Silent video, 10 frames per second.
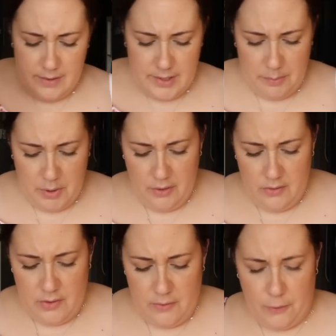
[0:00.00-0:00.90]
So
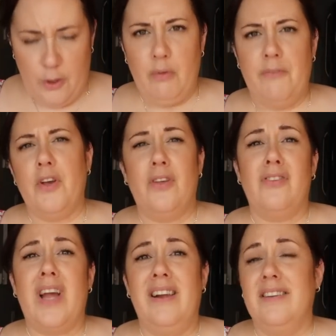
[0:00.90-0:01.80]
because it's four of
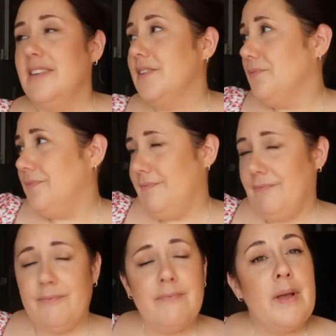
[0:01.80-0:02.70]
us and
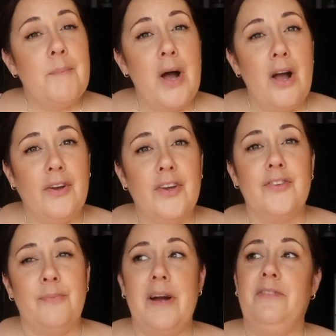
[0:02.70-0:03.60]

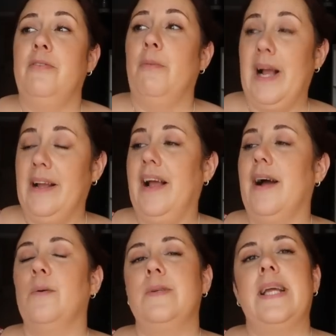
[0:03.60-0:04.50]
Marcus, Matthew and
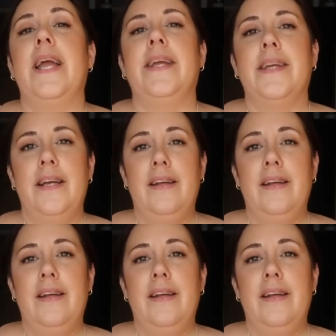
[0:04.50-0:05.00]
Kelsey,